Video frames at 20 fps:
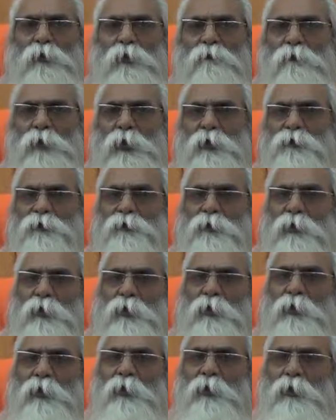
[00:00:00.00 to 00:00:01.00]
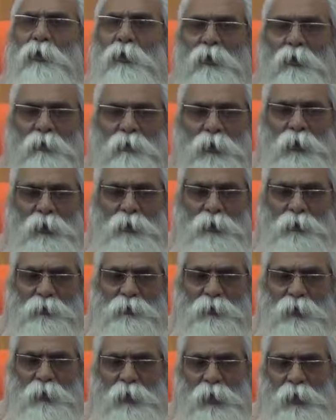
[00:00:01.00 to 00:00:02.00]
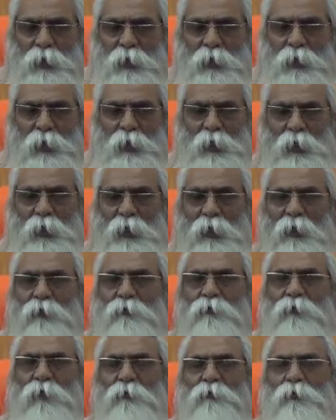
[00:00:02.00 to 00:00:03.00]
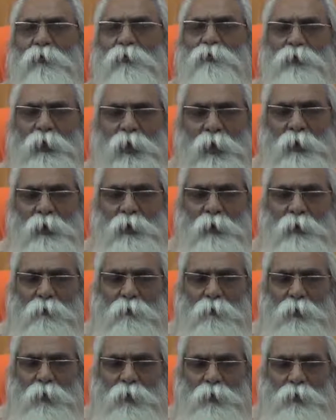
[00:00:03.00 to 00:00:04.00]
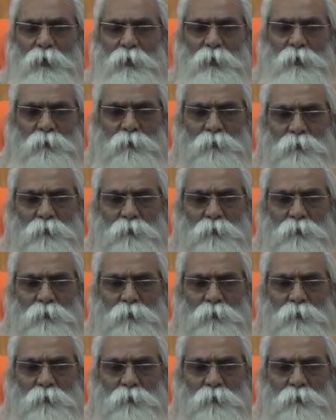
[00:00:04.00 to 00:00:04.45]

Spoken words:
one master, that is called avyabhicharani bhakti.